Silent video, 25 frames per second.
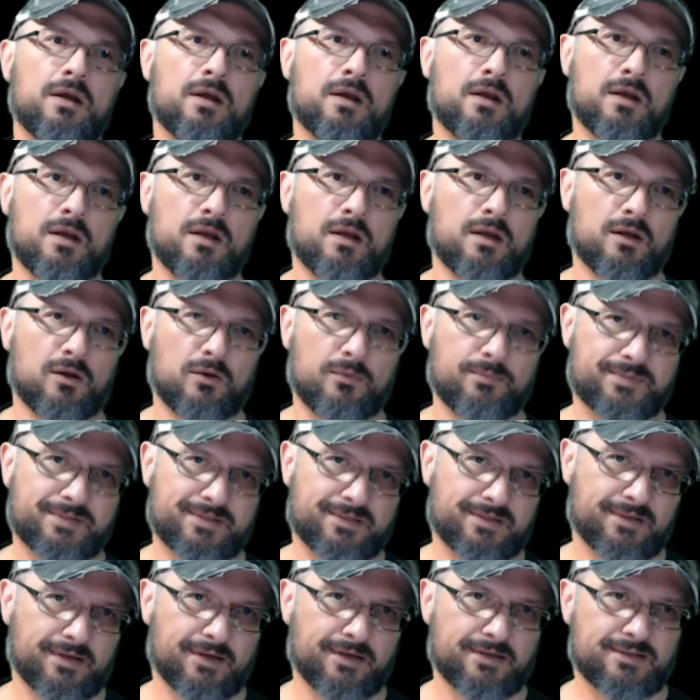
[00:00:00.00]
Oops,
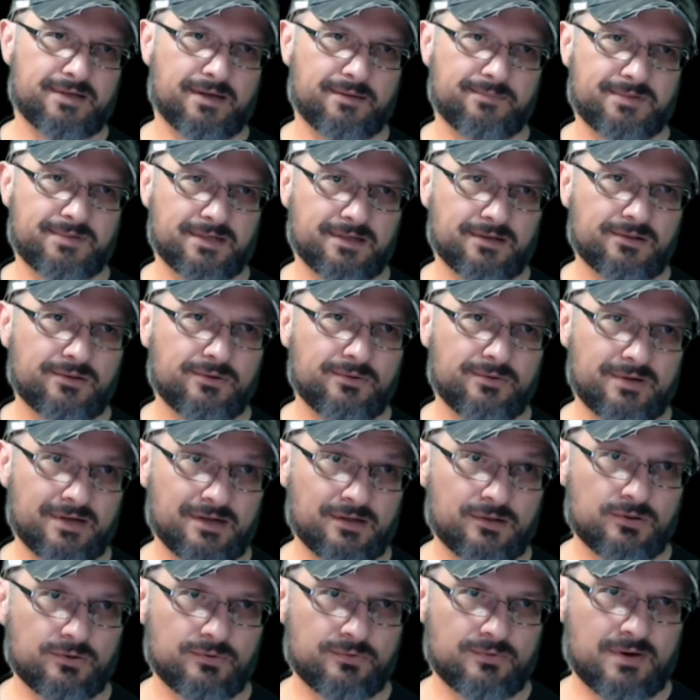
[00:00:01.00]
I typed
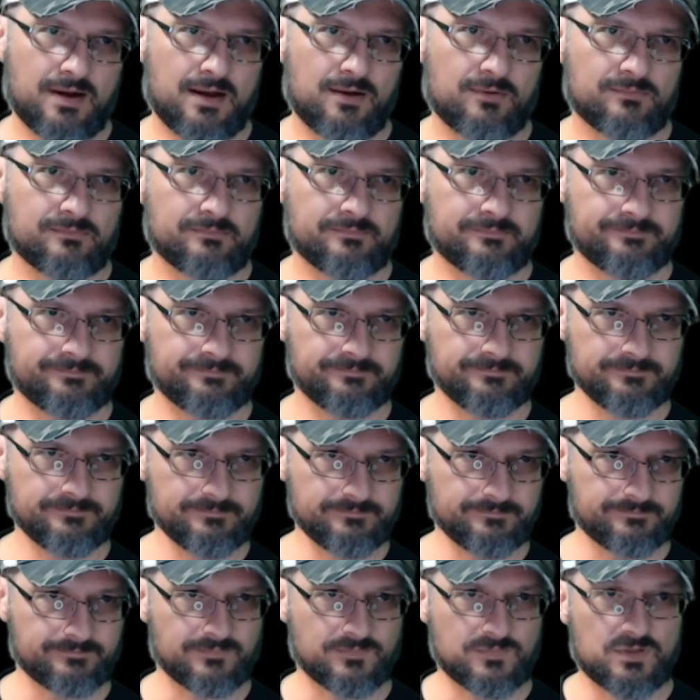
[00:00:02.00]
include route.
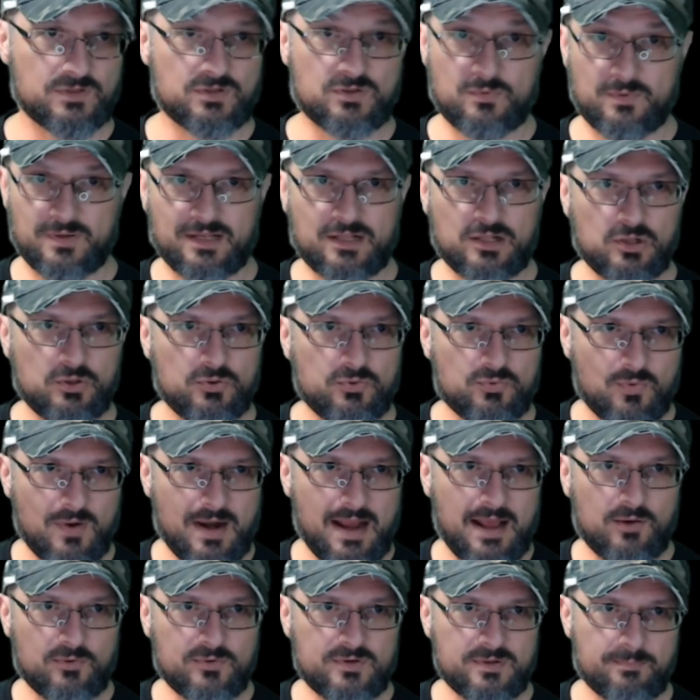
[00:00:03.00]
So include
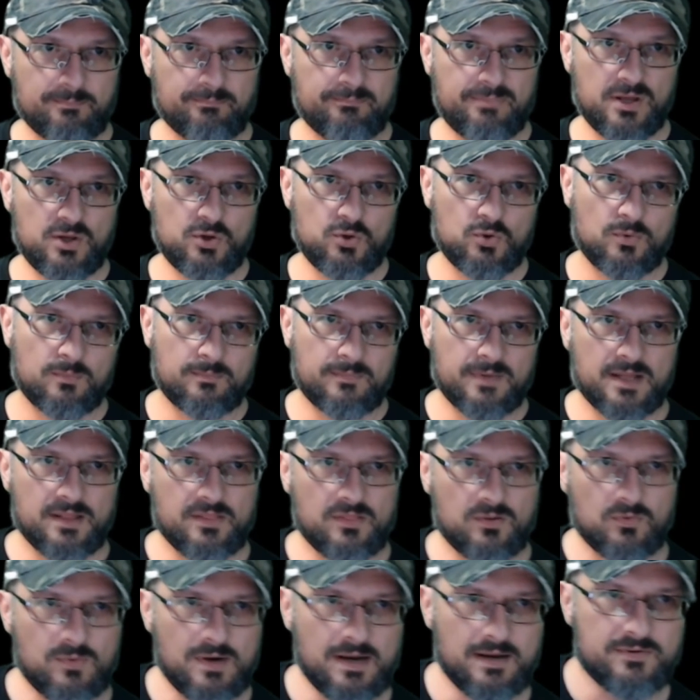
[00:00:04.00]
route, boom, the
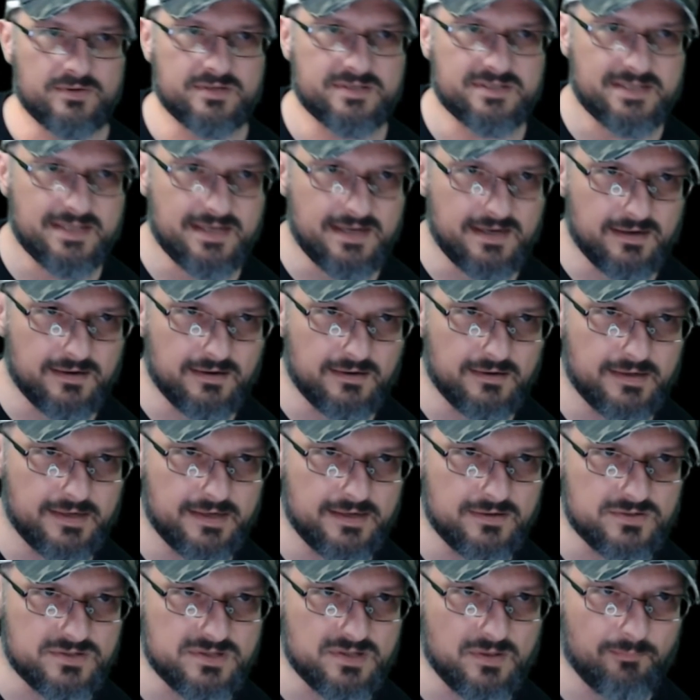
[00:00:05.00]
route is there.
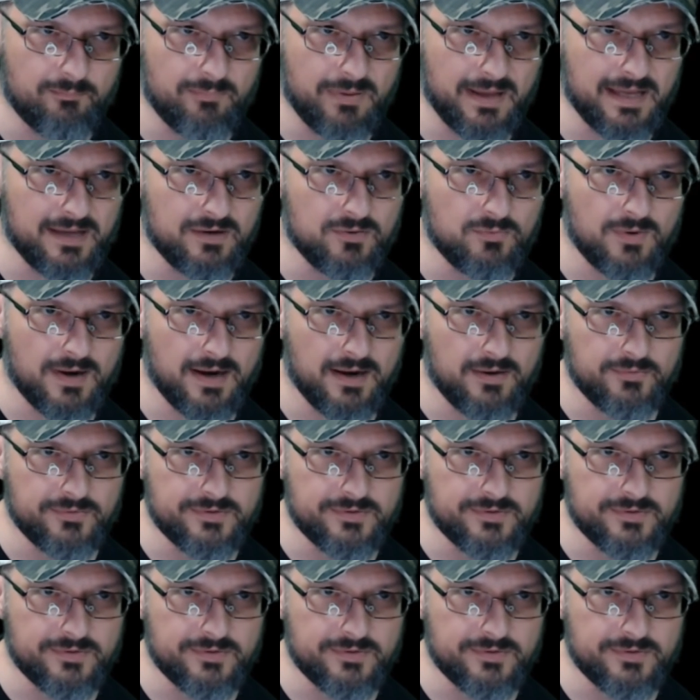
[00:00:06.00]
Here's the bad route.